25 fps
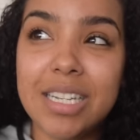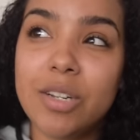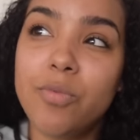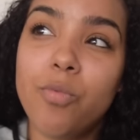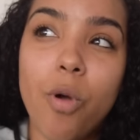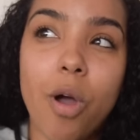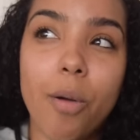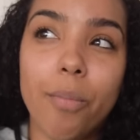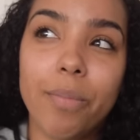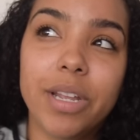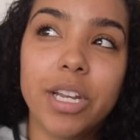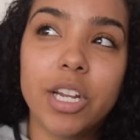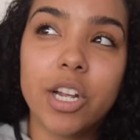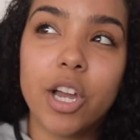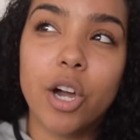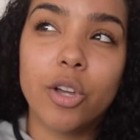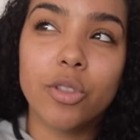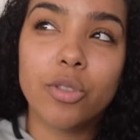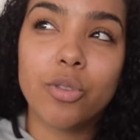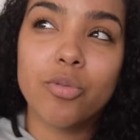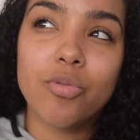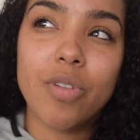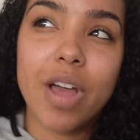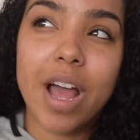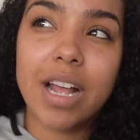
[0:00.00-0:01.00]
did want me to go
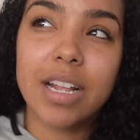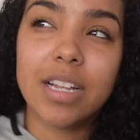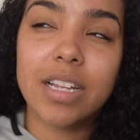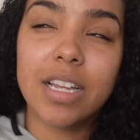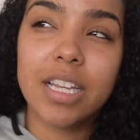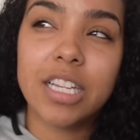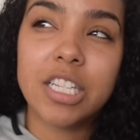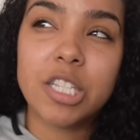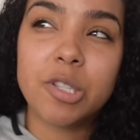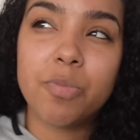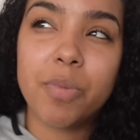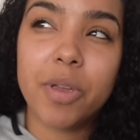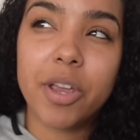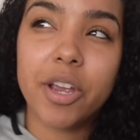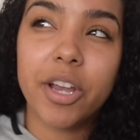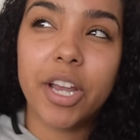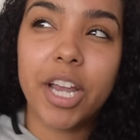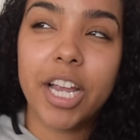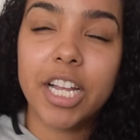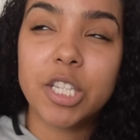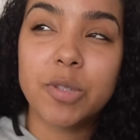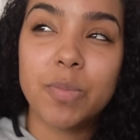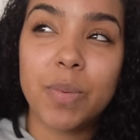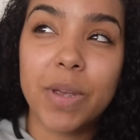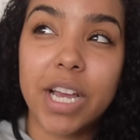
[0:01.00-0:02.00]
through that
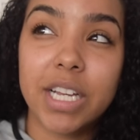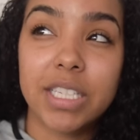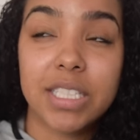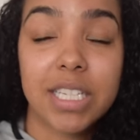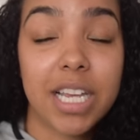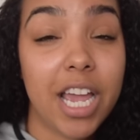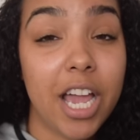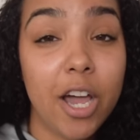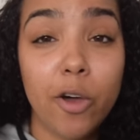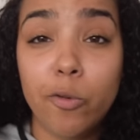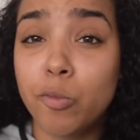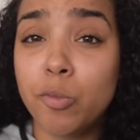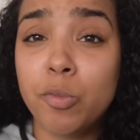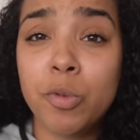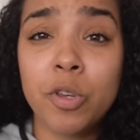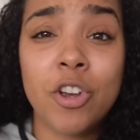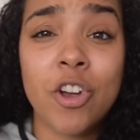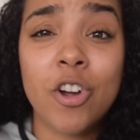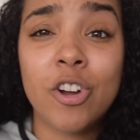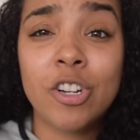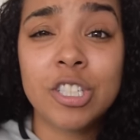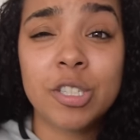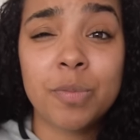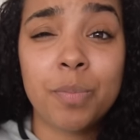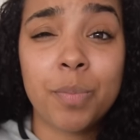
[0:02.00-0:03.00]
experience because it helped me
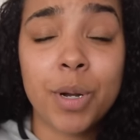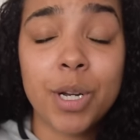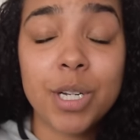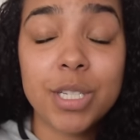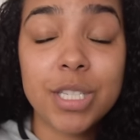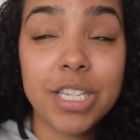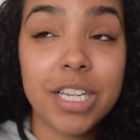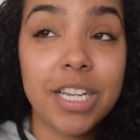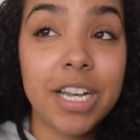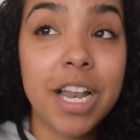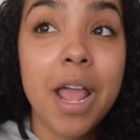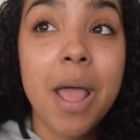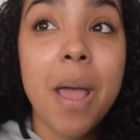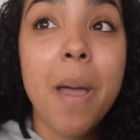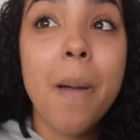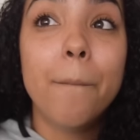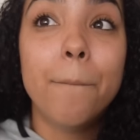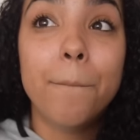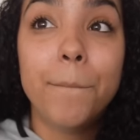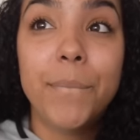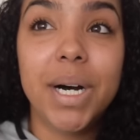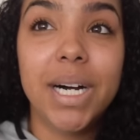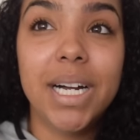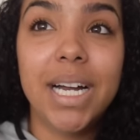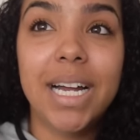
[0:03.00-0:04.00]
grow as a person.
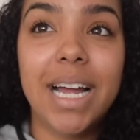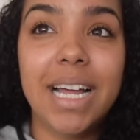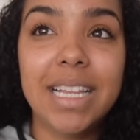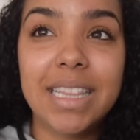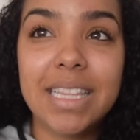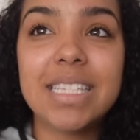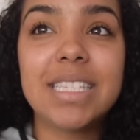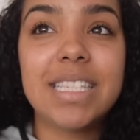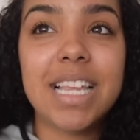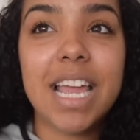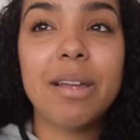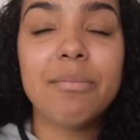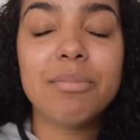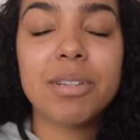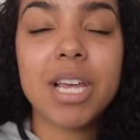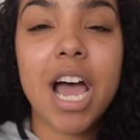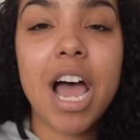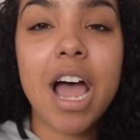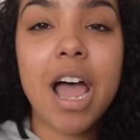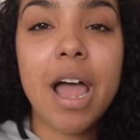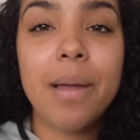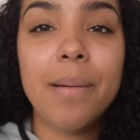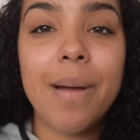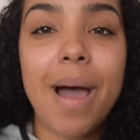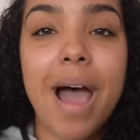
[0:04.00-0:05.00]
But at the same
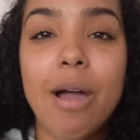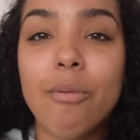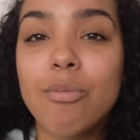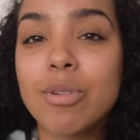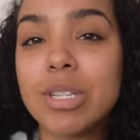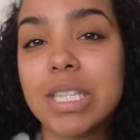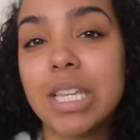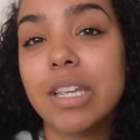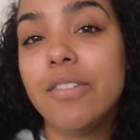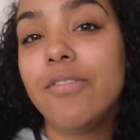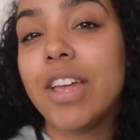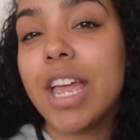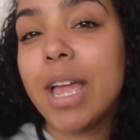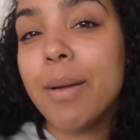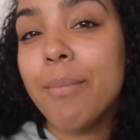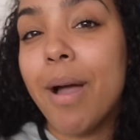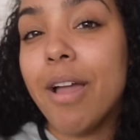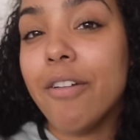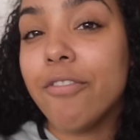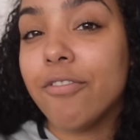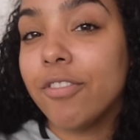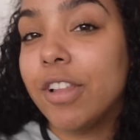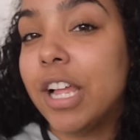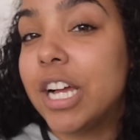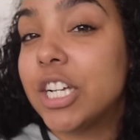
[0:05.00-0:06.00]
time, I was living in
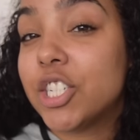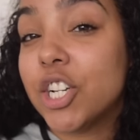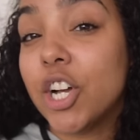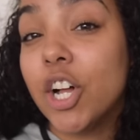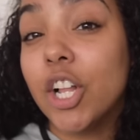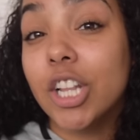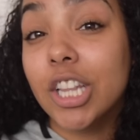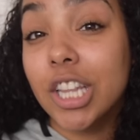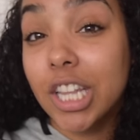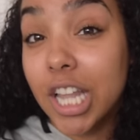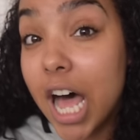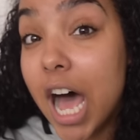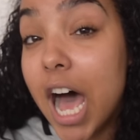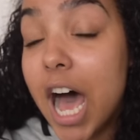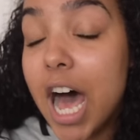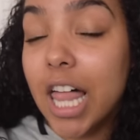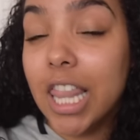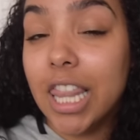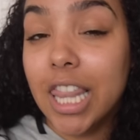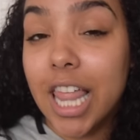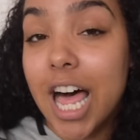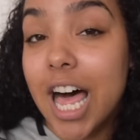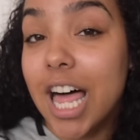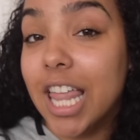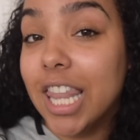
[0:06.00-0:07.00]
my flesh a lot, a
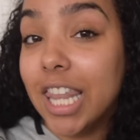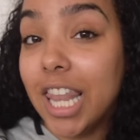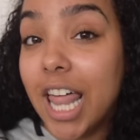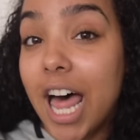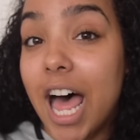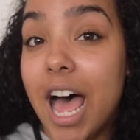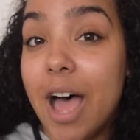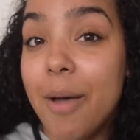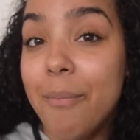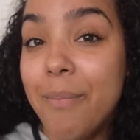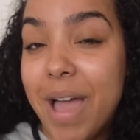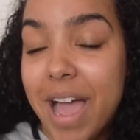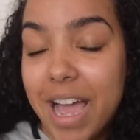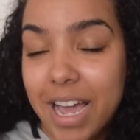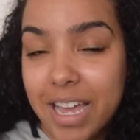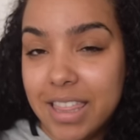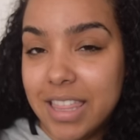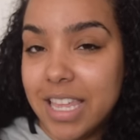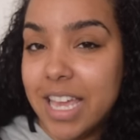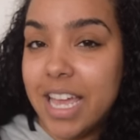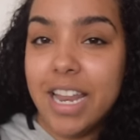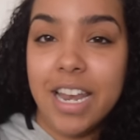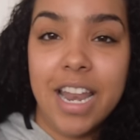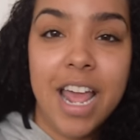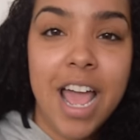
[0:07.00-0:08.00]
lot, a lot back
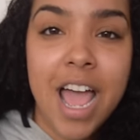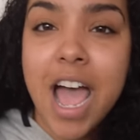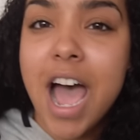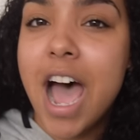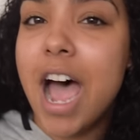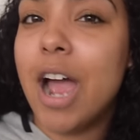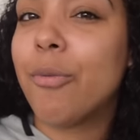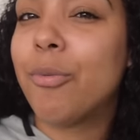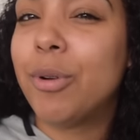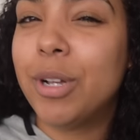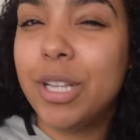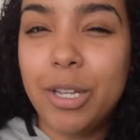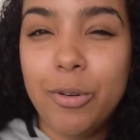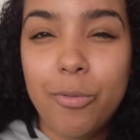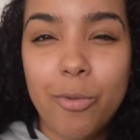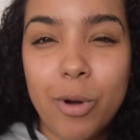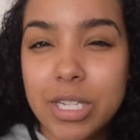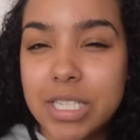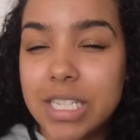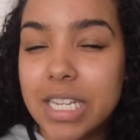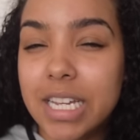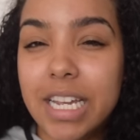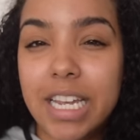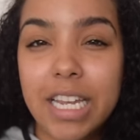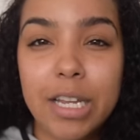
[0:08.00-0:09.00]
then. I really
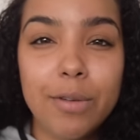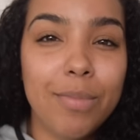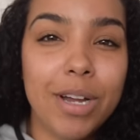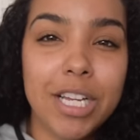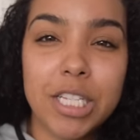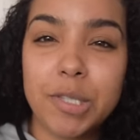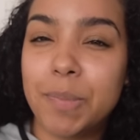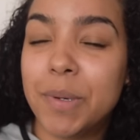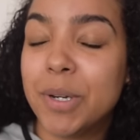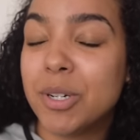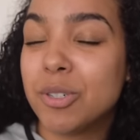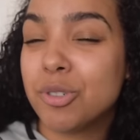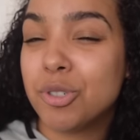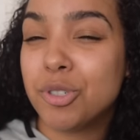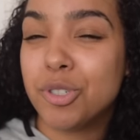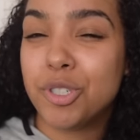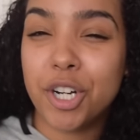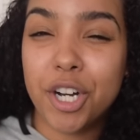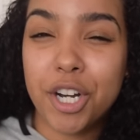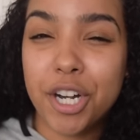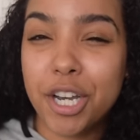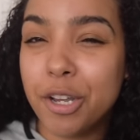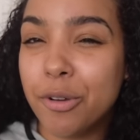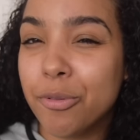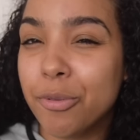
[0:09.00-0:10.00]
wasn't in my spiritual
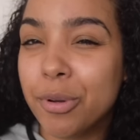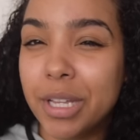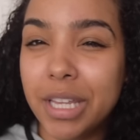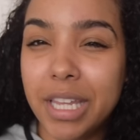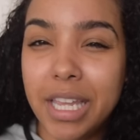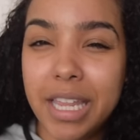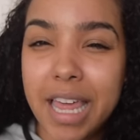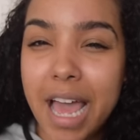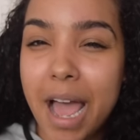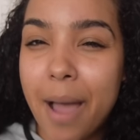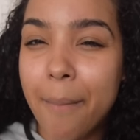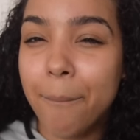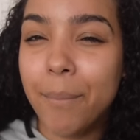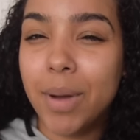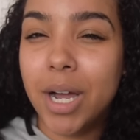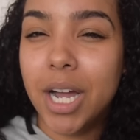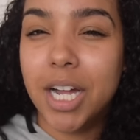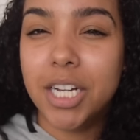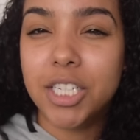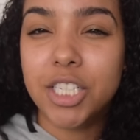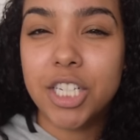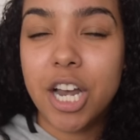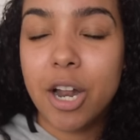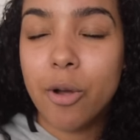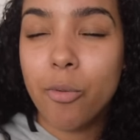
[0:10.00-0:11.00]
journey really that
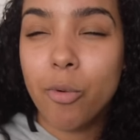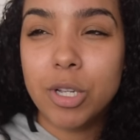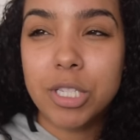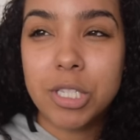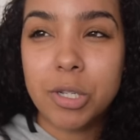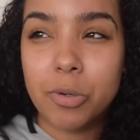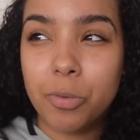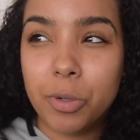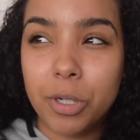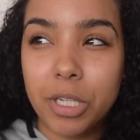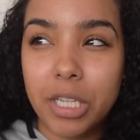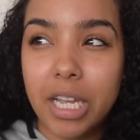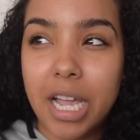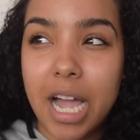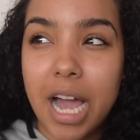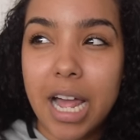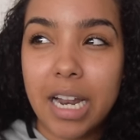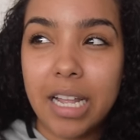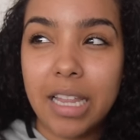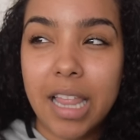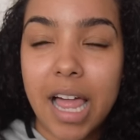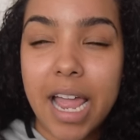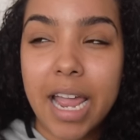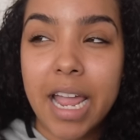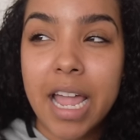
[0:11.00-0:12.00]
much and I wasn't really
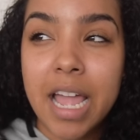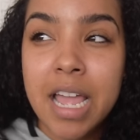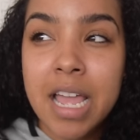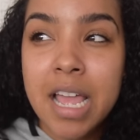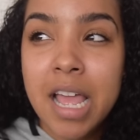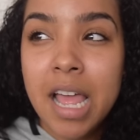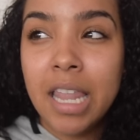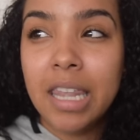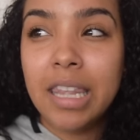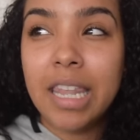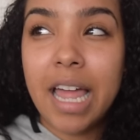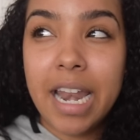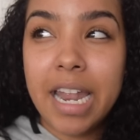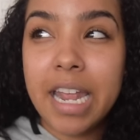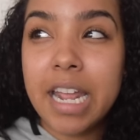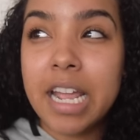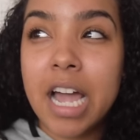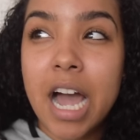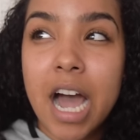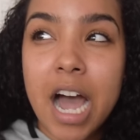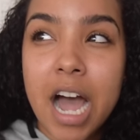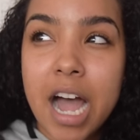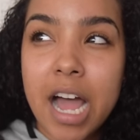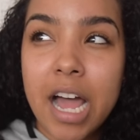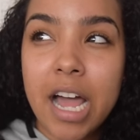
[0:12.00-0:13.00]
kind of like letting
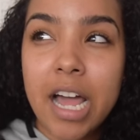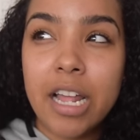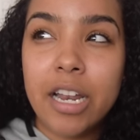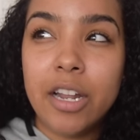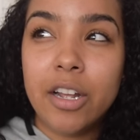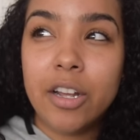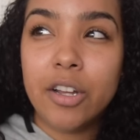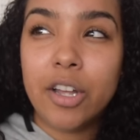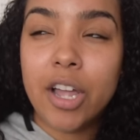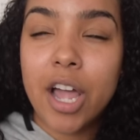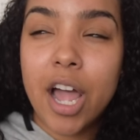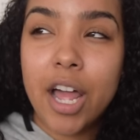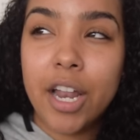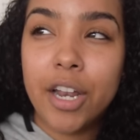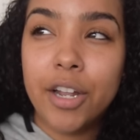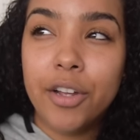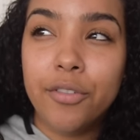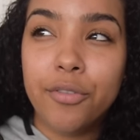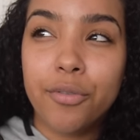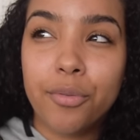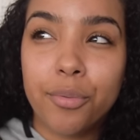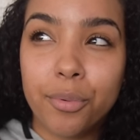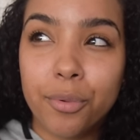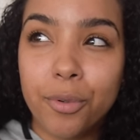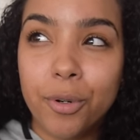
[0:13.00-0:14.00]
God kind
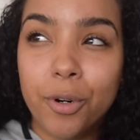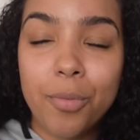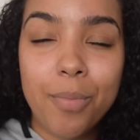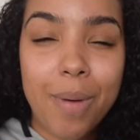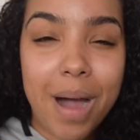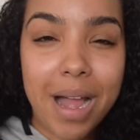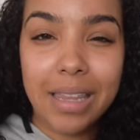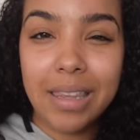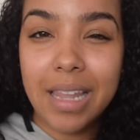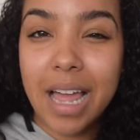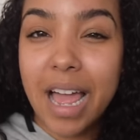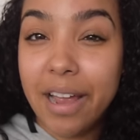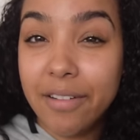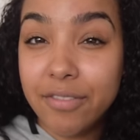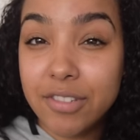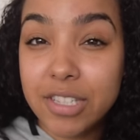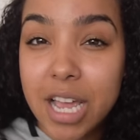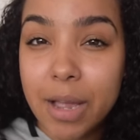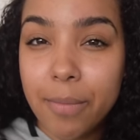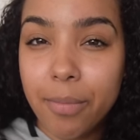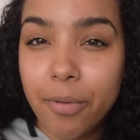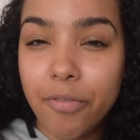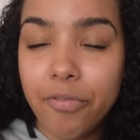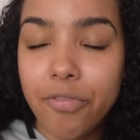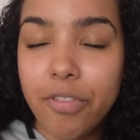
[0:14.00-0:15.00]
of rule my life
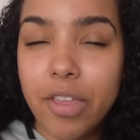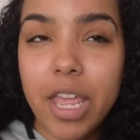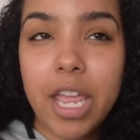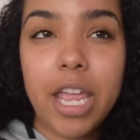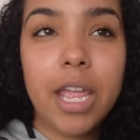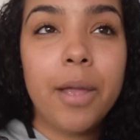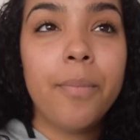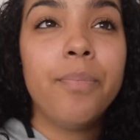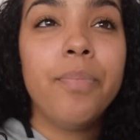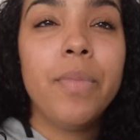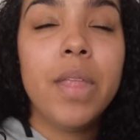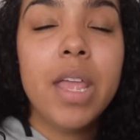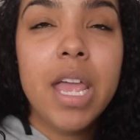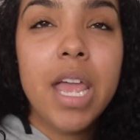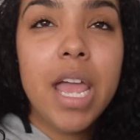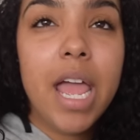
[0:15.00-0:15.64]
type of thing.